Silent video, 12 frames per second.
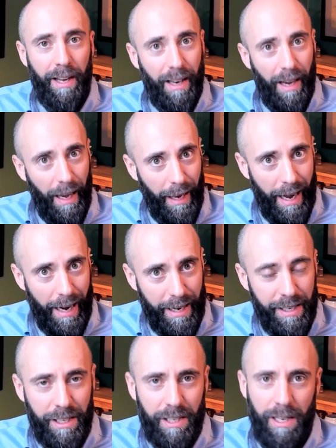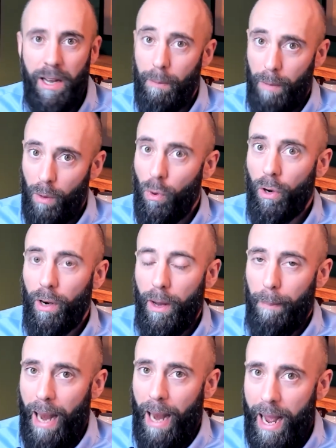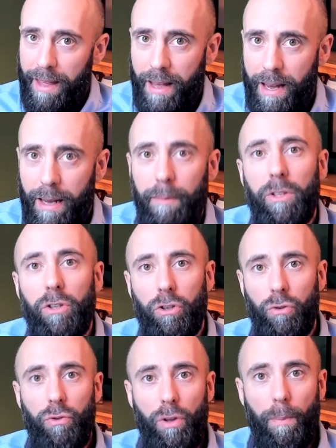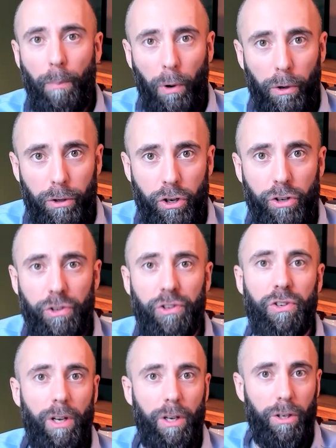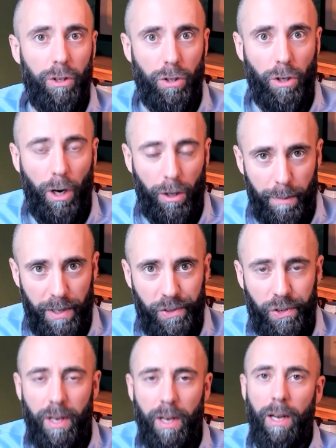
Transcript: lines, but we're going to apply them to the purchase documents.